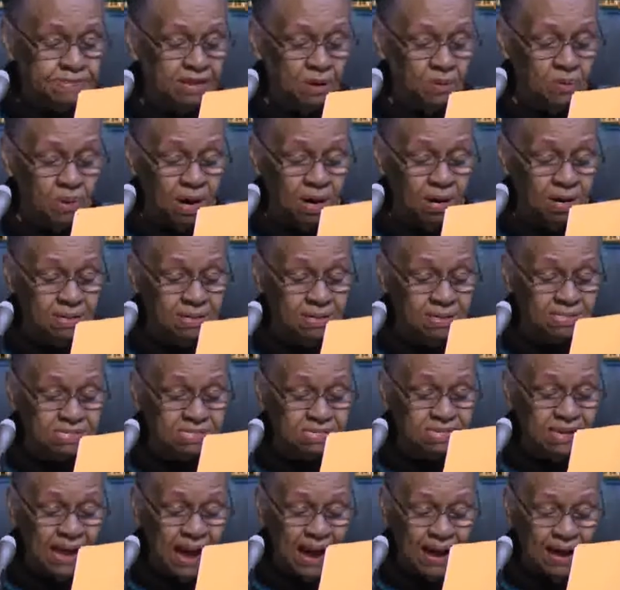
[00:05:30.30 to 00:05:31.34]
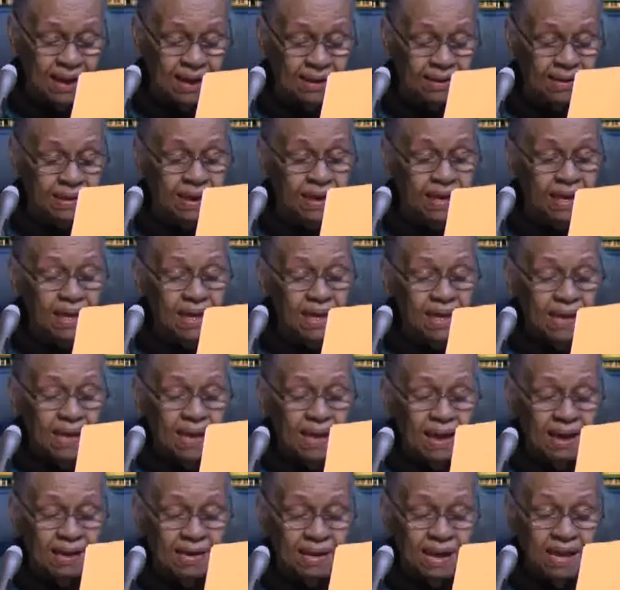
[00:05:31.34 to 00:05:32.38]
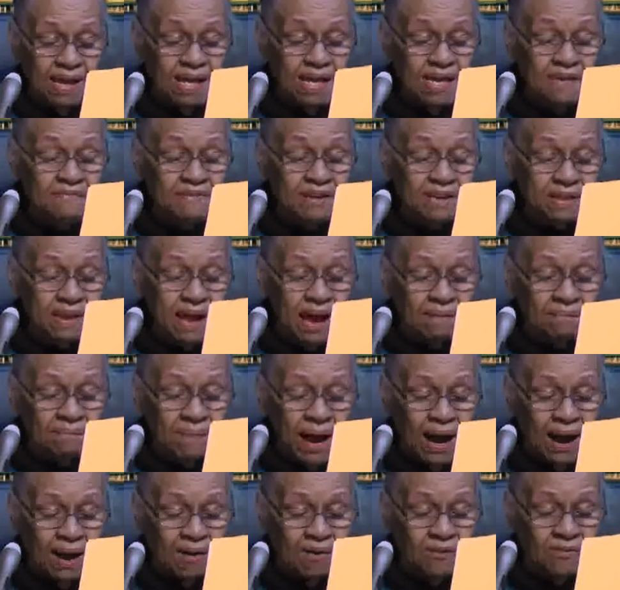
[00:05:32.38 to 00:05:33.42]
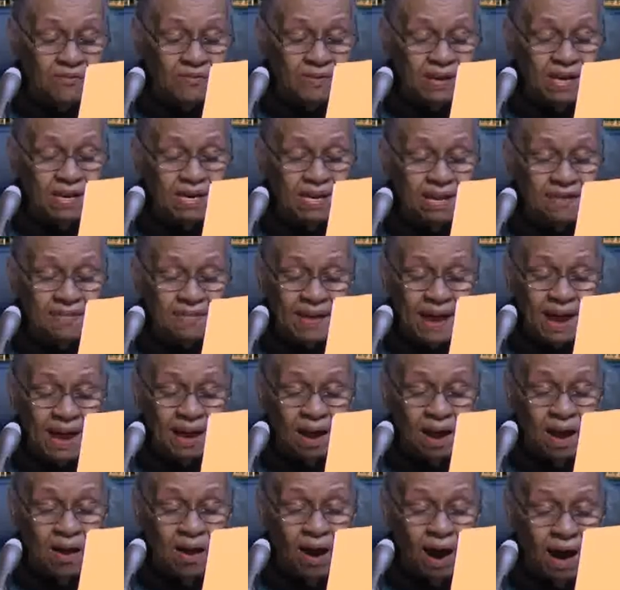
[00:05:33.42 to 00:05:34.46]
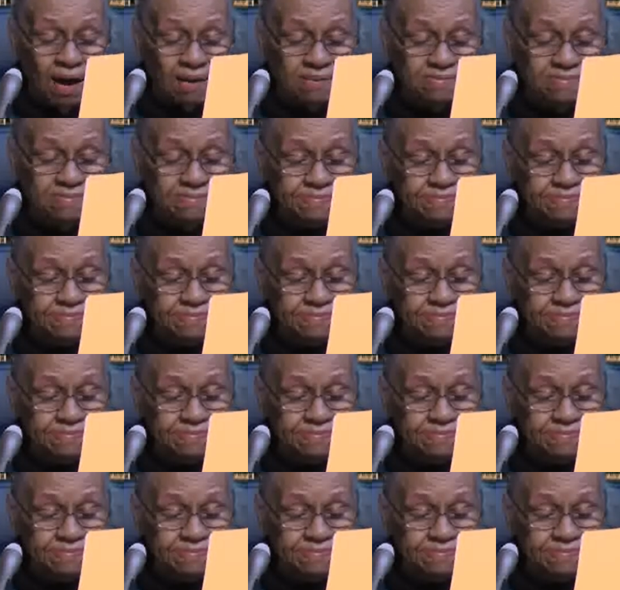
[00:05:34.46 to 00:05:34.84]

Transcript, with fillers: the word is nigh and even thy mouth and in thy heart.